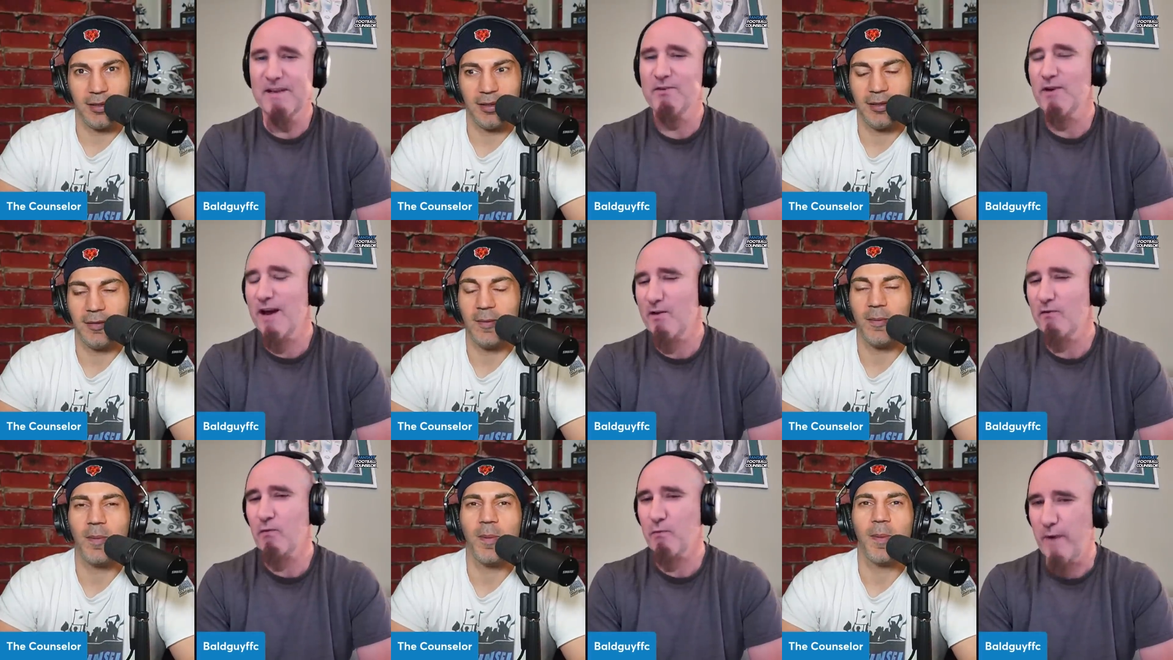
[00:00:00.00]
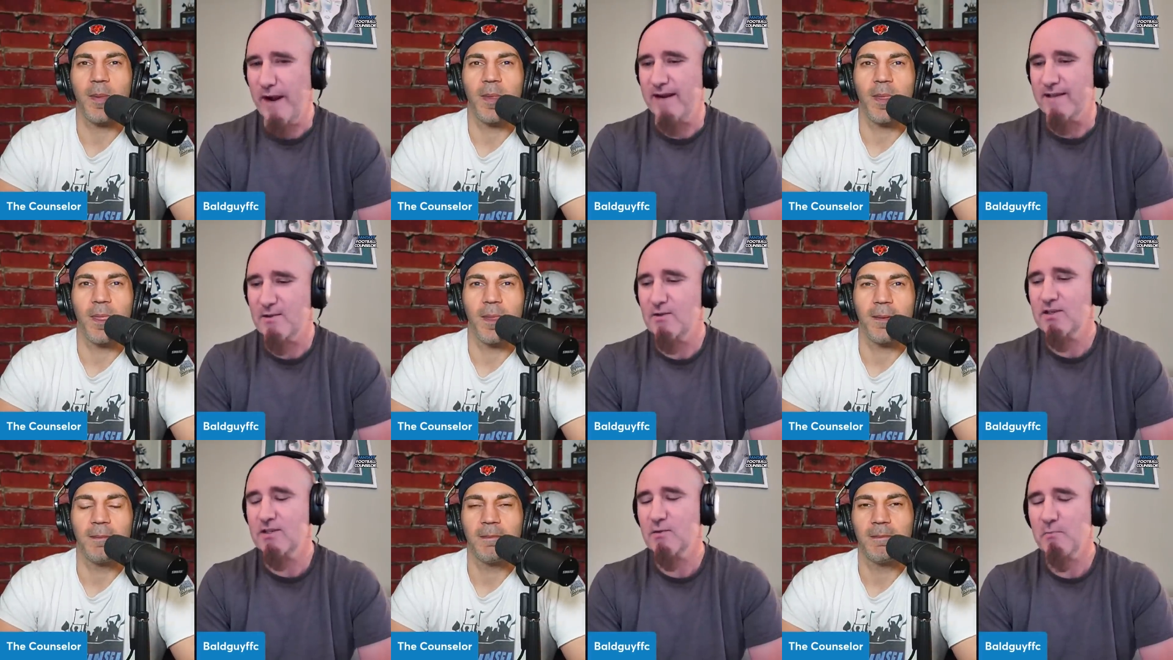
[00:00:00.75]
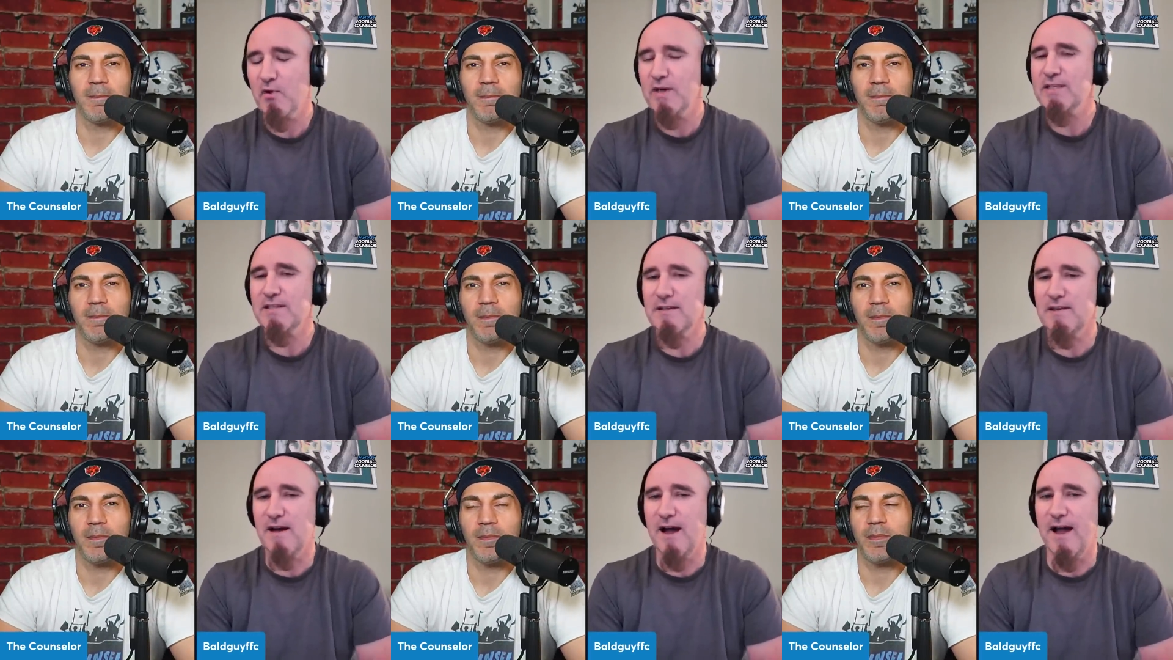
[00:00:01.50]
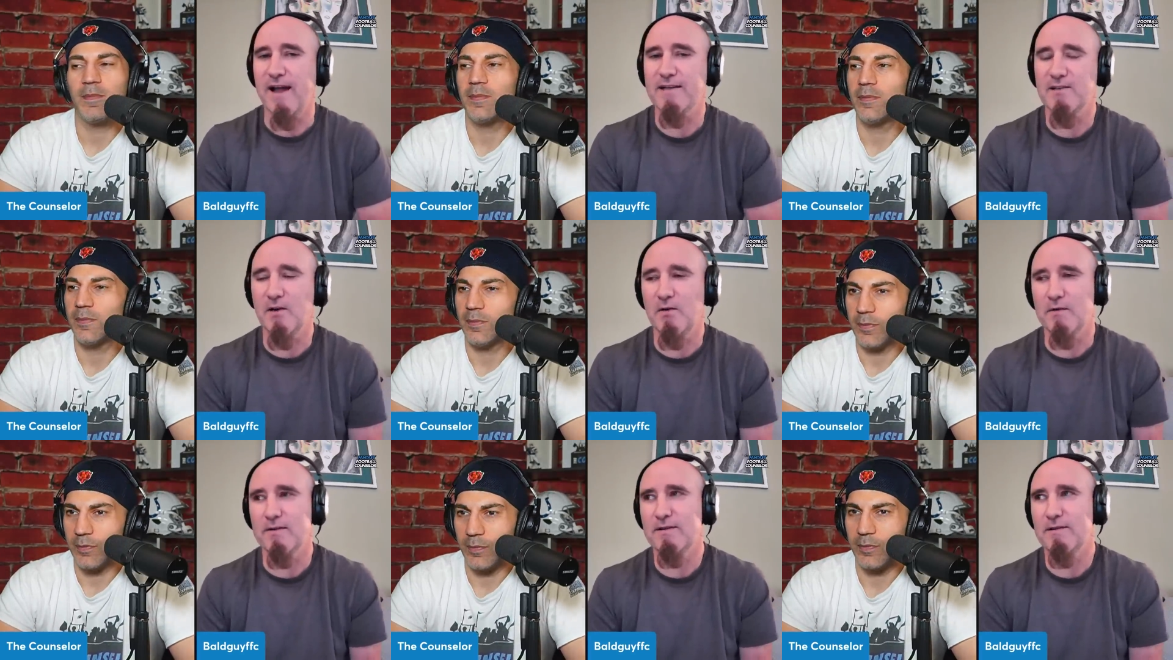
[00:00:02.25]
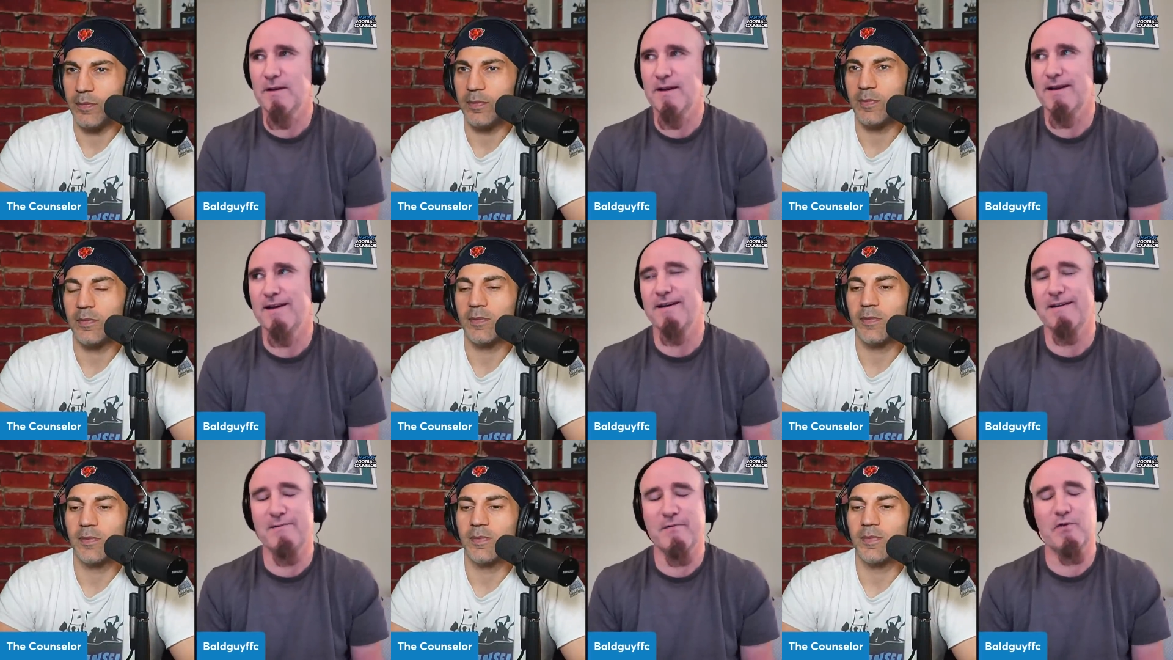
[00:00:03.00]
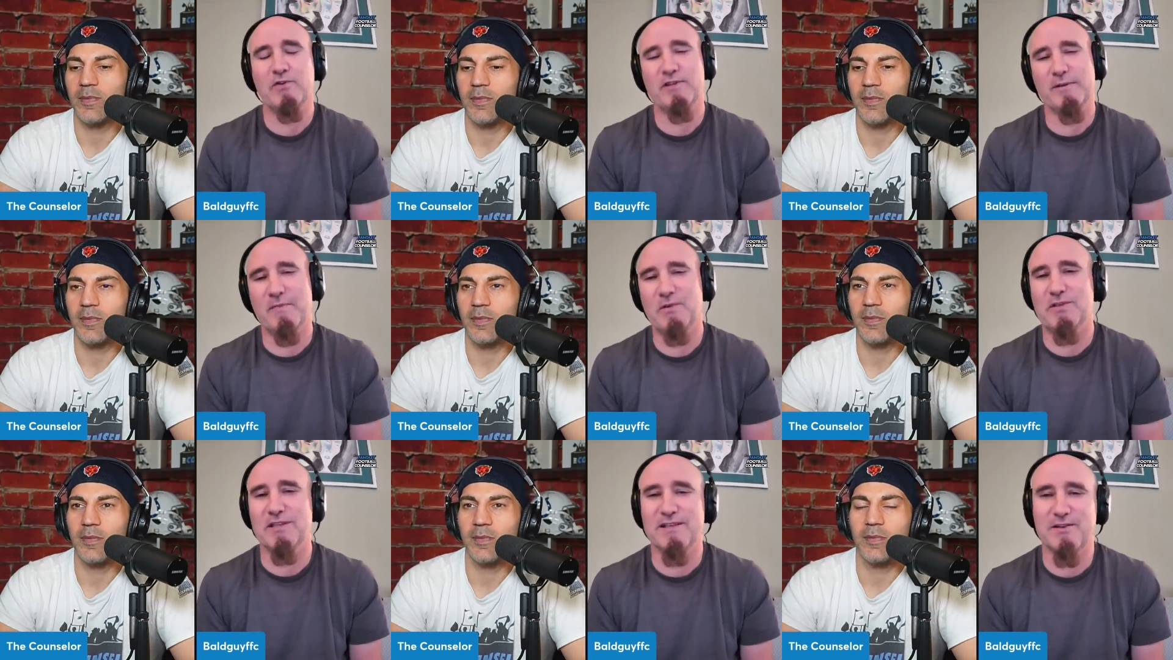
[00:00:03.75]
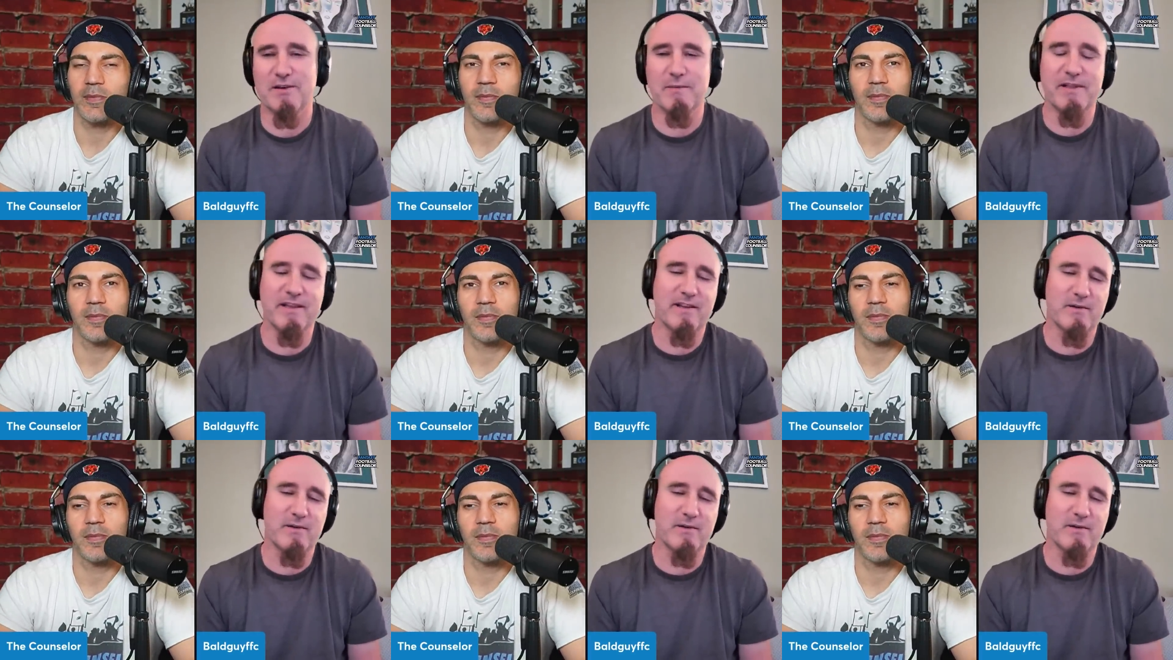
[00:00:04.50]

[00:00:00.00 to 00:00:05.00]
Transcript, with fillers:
Speaker 1: they're not overrated. They're just, they're priced a little high. So unfortunately, most of these are going to be like your